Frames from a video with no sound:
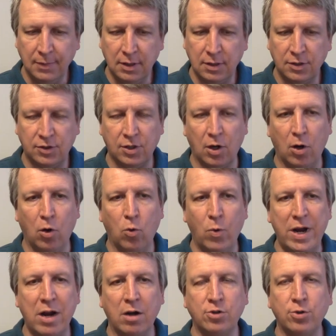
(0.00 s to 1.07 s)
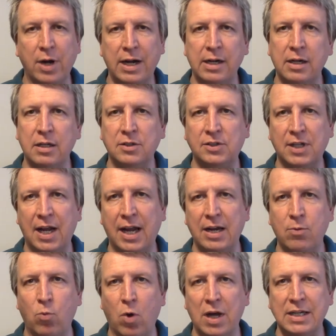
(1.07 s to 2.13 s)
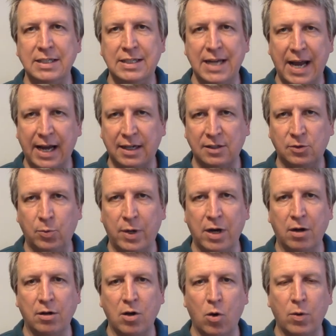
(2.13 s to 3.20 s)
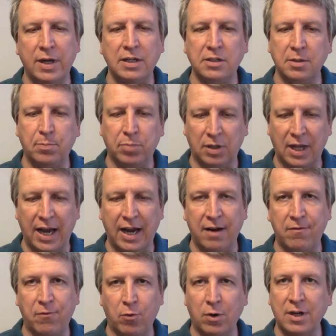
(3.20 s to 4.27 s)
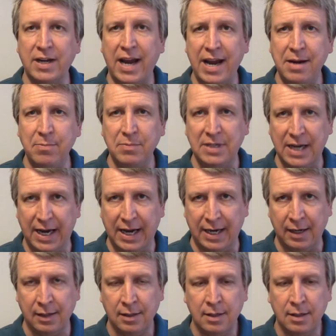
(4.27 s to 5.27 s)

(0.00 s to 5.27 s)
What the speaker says: so we are trying to decide what decks we are going to play for game day.